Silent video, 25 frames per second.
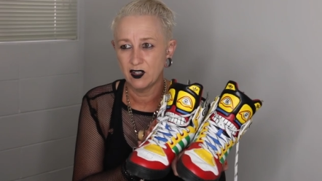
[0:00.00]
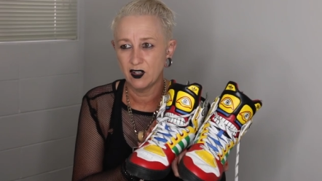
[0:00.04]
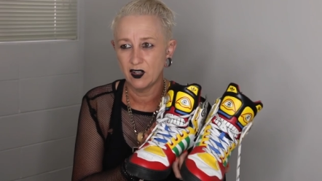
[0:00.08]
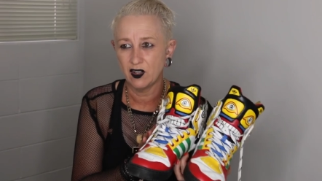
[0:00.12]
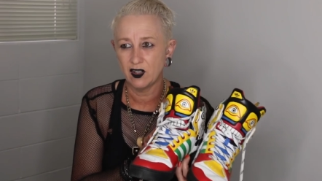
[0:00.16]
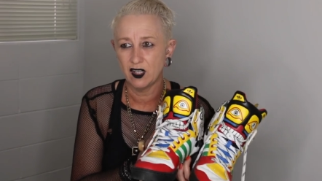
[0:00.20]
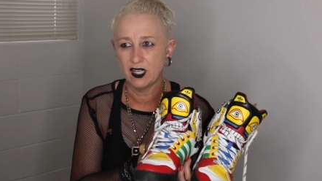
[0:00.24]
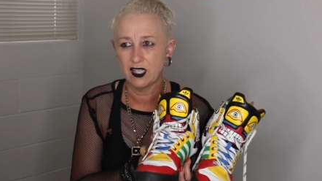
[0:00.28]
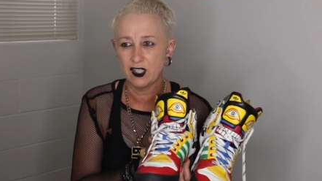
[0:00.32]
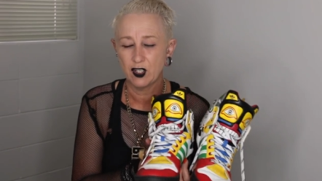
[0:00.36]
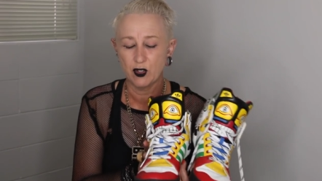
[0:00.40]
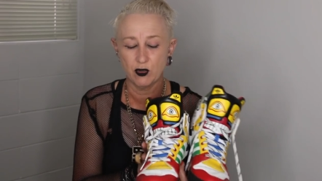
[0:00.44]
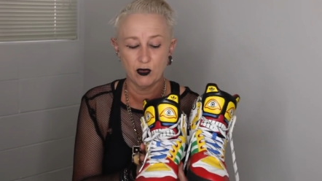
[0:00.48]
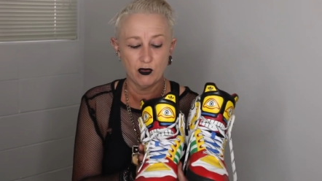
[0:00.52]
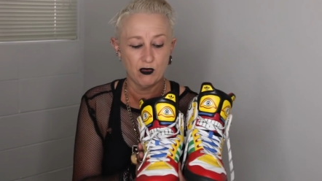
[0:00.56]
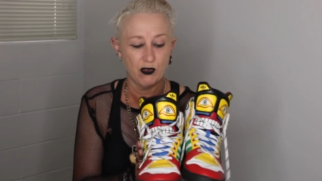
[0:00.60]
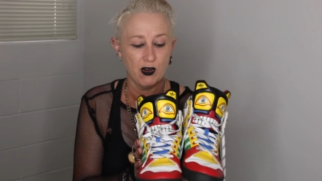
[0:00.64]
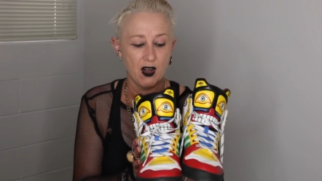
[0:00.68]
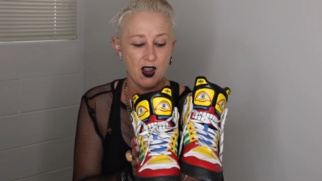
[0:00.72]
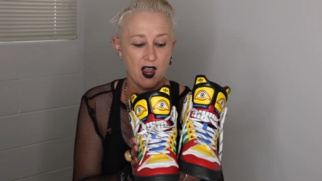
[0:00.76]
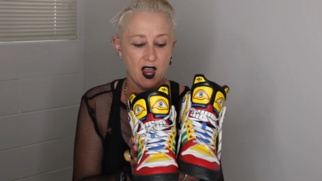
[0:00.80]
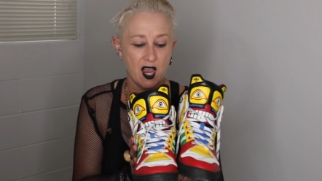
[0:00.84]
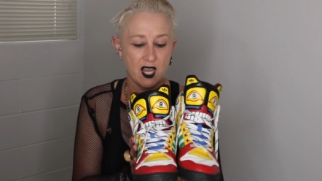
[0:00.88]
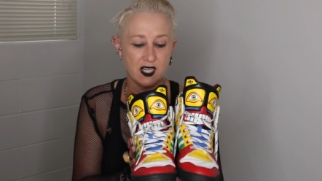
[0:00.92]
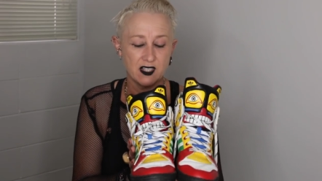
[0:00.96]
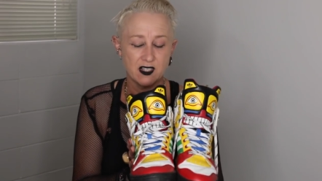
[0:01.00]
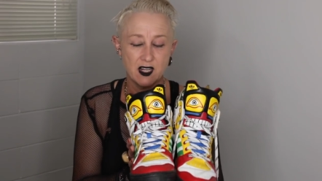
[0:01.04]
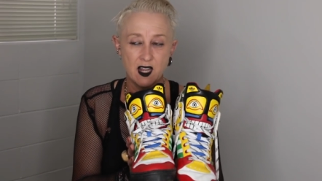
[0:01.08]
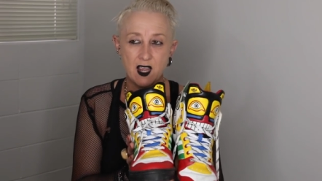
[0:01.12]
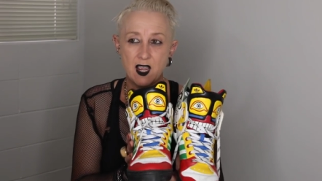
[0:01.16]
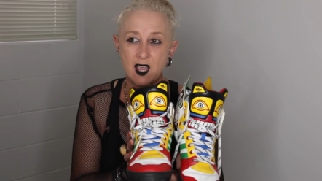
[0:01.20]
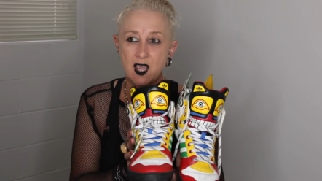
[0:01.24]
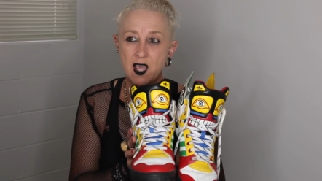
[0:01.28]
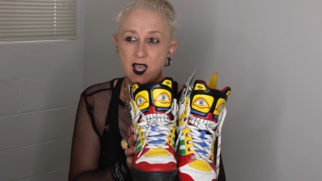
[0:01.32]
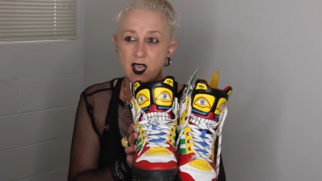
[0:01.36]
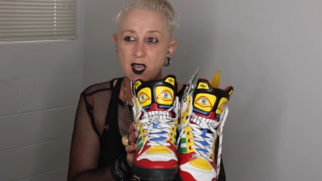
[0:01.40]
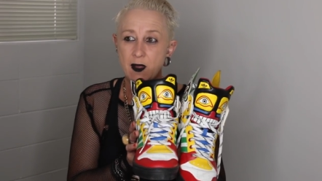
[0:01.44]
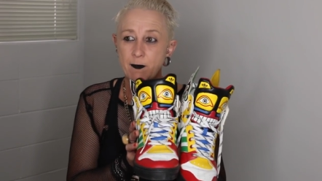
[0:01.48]
I that was, that's a
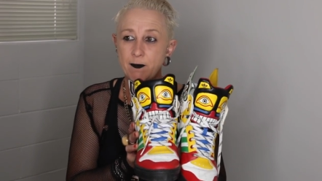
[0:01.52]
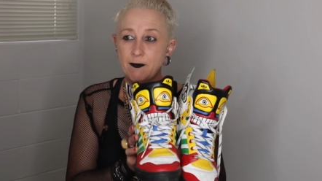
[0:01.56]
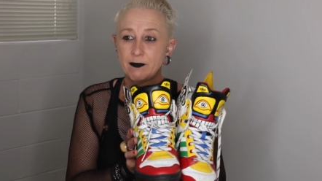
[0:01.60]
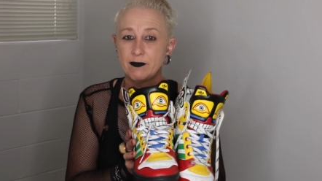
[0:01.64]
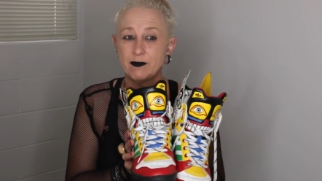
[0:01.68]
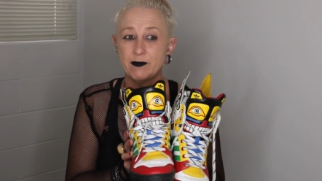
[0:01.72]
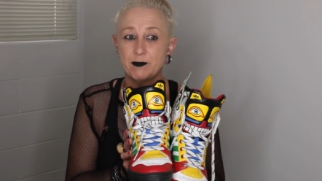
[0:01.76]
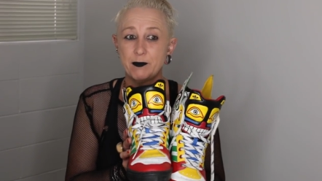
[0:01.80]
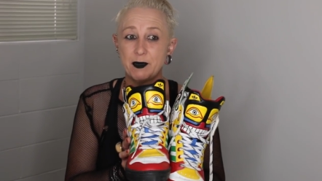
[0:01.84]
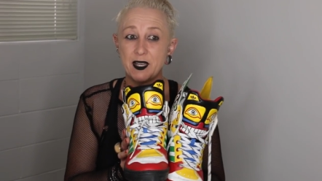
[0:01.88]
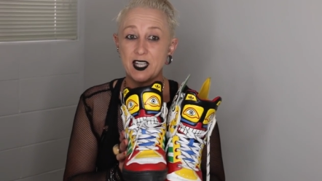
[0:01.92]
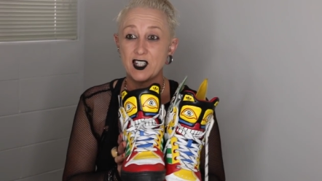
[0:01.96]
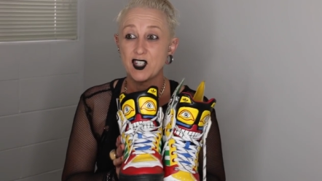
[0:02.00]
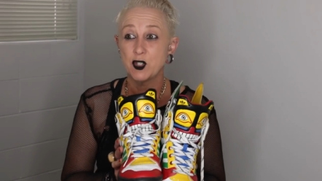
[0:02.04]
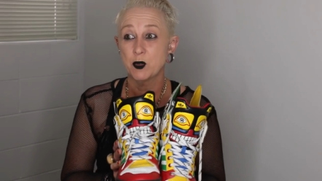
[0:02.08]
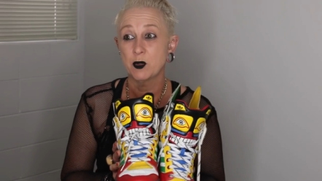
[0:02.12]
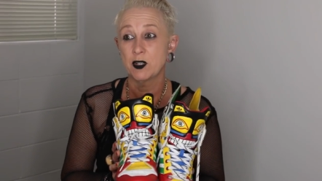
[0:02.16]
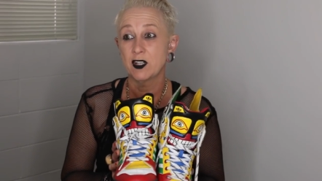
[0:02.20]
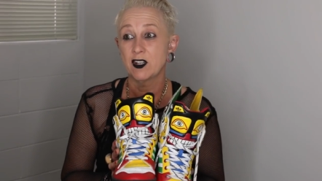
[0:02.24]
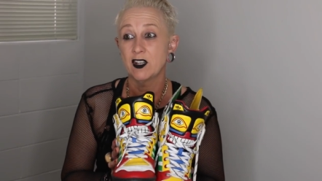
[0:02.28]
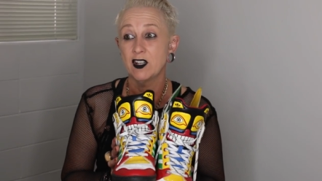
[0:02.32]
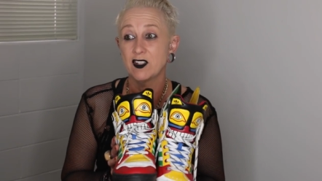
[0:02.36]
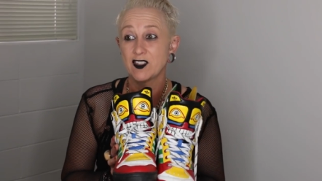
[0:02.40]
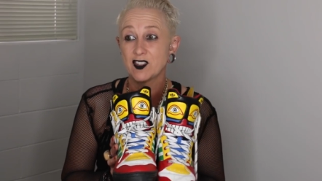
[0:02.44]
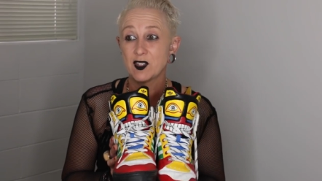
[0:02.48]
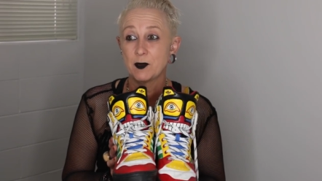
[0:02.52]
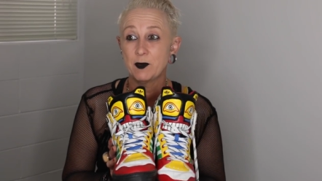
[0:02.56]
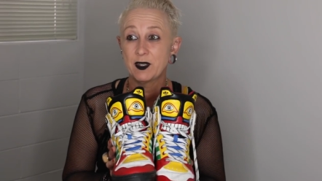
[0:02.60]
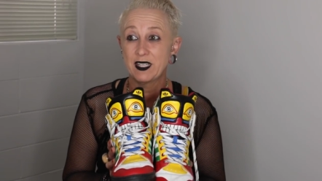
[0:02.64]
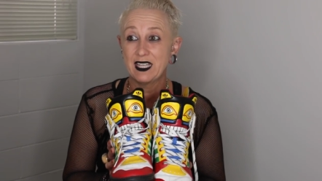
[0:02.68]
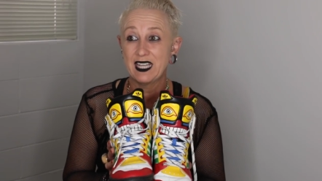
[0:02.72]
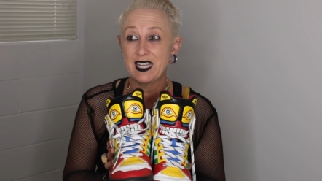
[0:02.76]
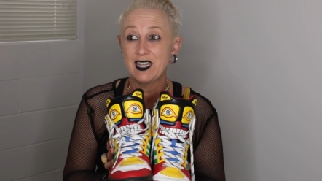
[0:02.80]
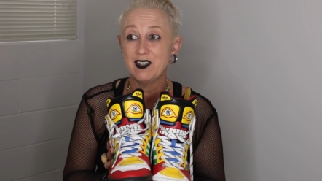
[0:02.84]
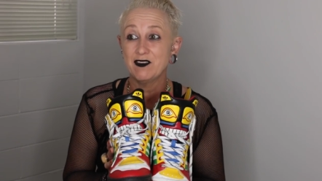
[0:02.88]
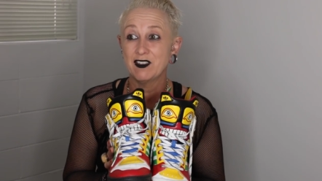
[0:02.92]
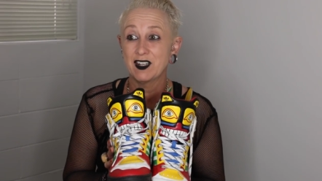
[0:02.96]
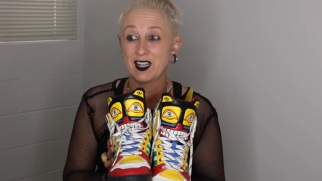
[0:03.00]
story time. But do you want to know
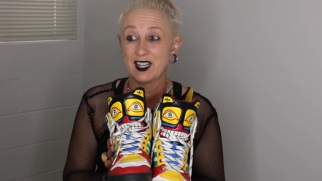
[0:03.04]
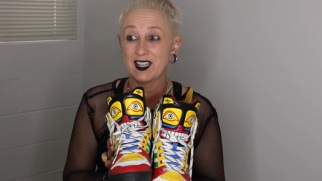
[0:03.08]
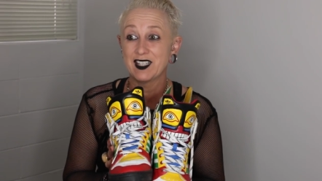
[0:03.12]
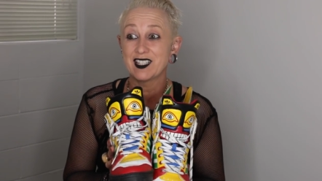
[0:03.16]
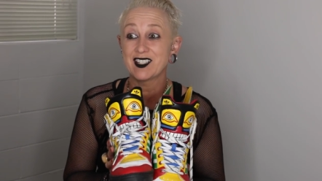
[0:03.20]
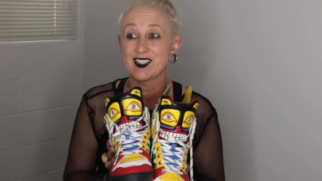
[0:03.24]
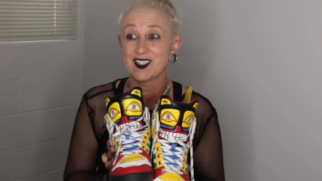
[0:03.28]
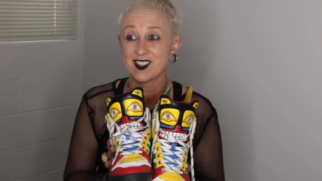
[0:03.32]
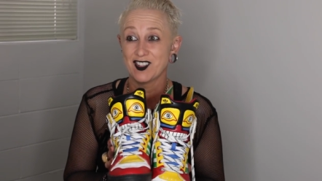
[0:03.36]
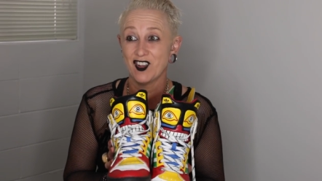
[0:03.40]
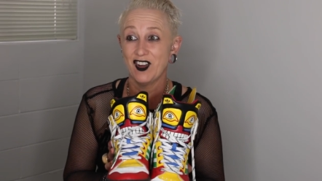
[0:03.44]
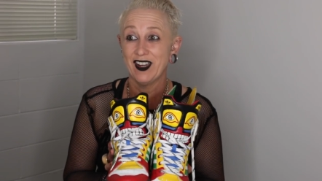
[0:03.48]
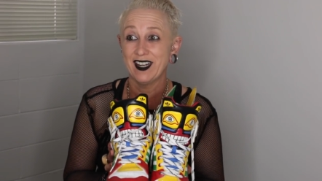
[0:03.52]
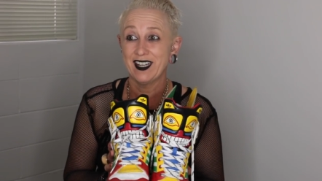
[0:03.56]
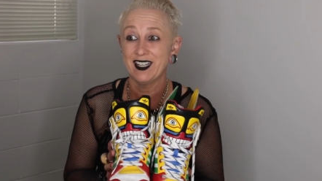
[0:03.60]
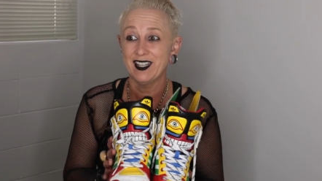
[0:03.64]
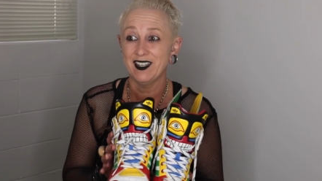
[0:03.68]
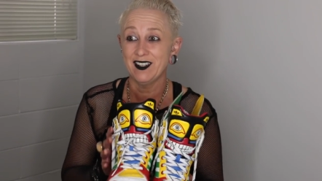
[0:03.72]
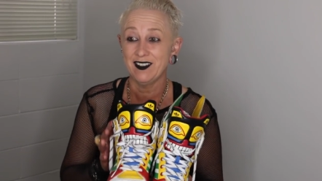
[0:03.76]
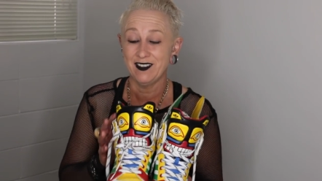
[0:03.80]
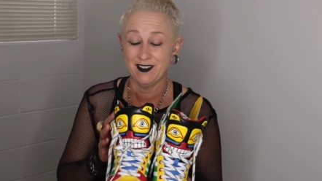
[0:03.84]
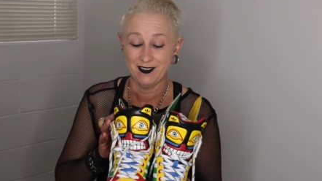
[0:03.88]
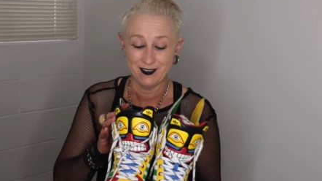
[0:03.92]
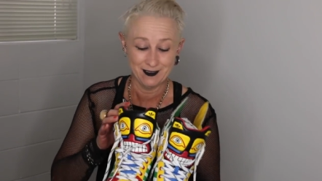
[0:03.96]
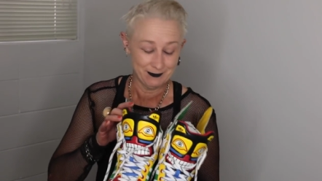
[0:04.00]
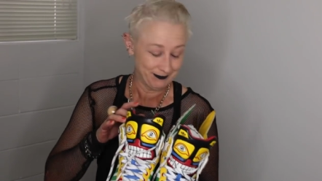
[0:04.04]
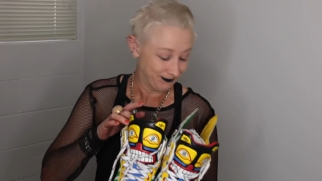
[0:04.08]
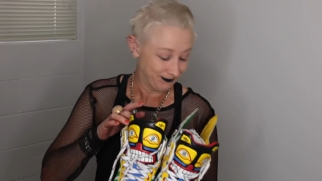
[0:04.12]
something even excitinger?